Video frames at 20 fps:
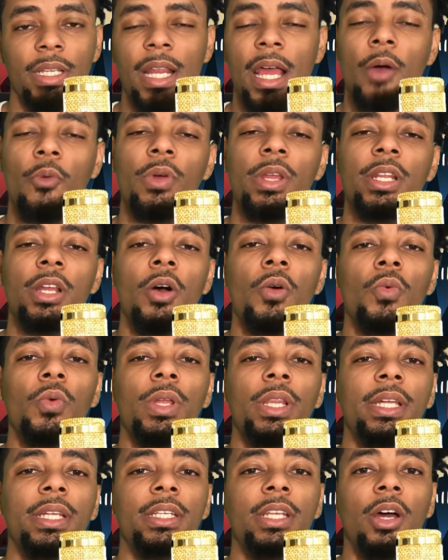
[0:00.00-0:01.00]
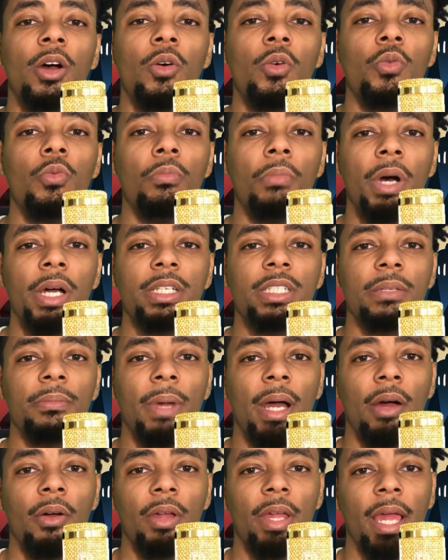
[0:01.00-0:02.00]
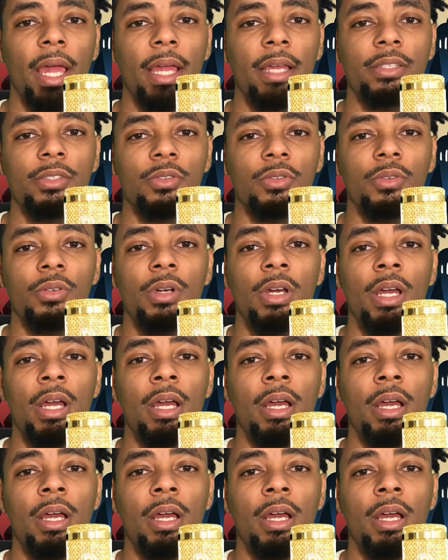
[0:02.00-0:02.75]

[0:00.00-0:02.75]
Now, we don't really know much about Kazal,